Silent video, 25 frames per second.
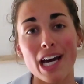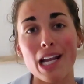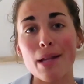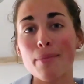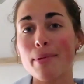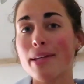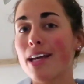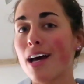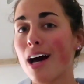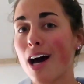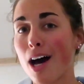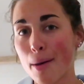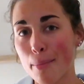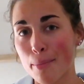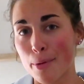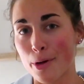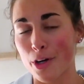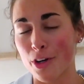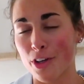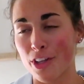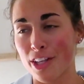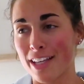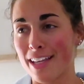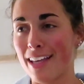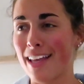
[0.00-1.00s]
gotta be up
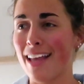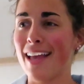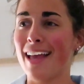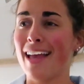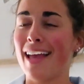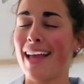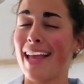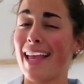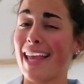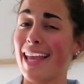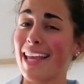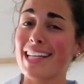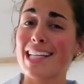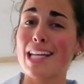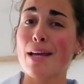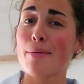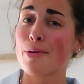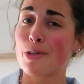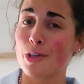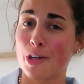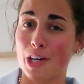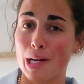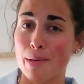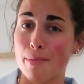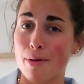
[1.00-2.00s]
early and I'm
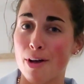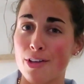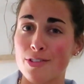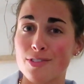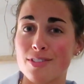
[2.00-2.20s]
a grandma.